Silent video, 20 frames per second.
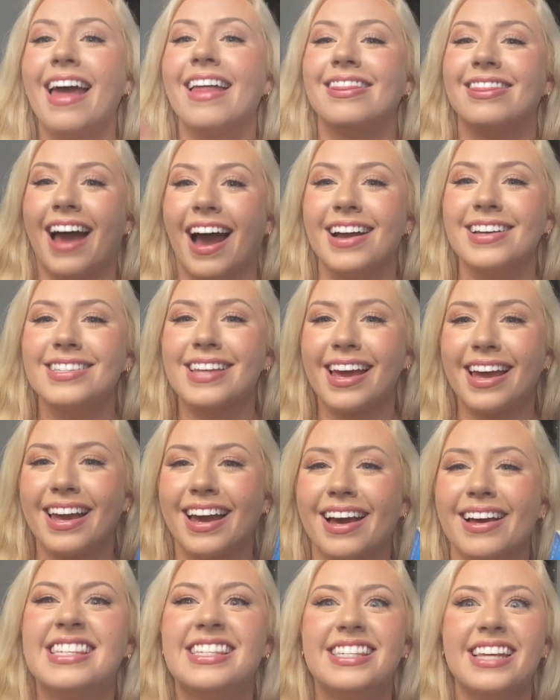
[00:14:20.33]
That is
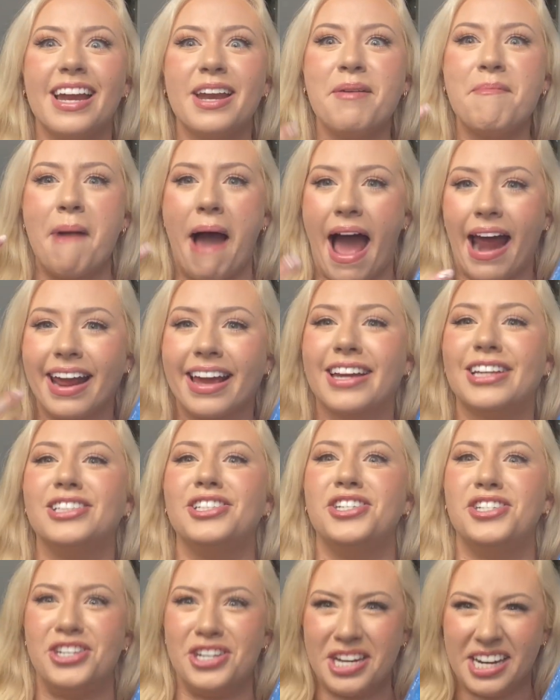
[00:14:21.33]
like cinematic
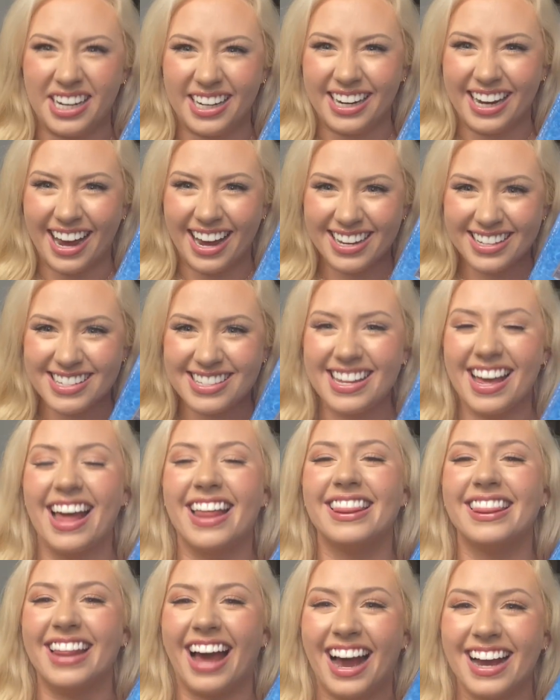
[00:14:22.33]
genius,
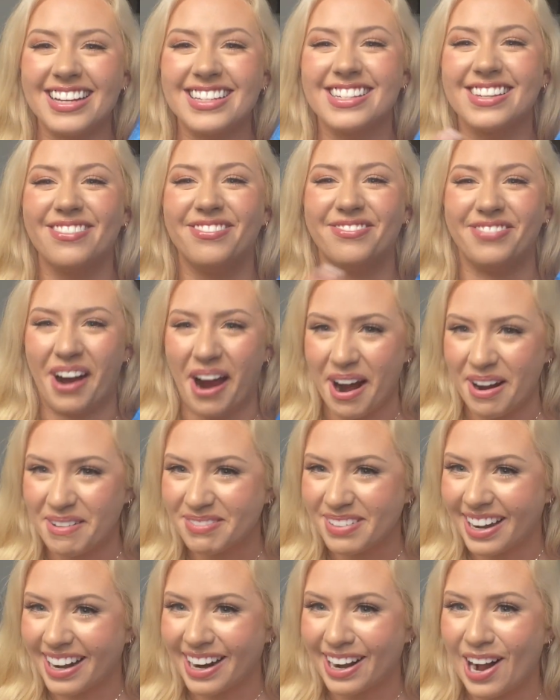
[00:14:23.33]
and that is the vibe
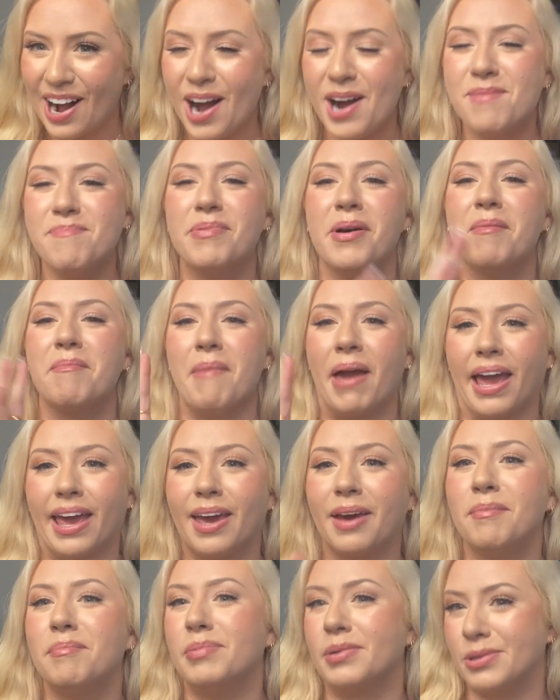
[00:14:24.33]
that I got, but make
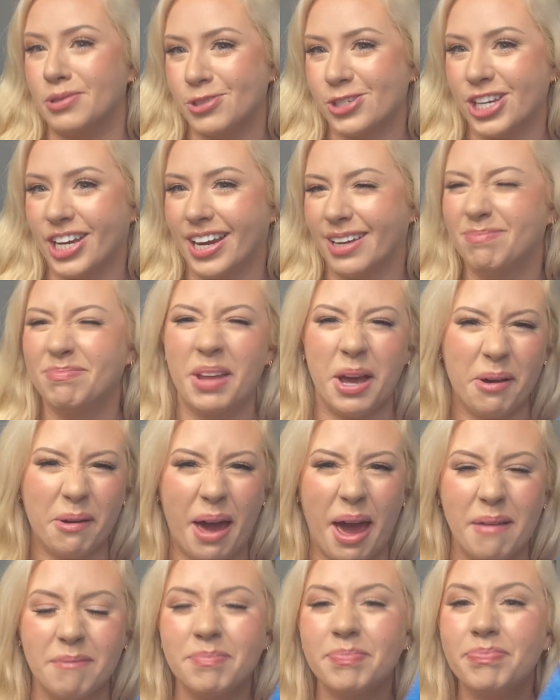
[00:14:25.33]
it bougie, okay?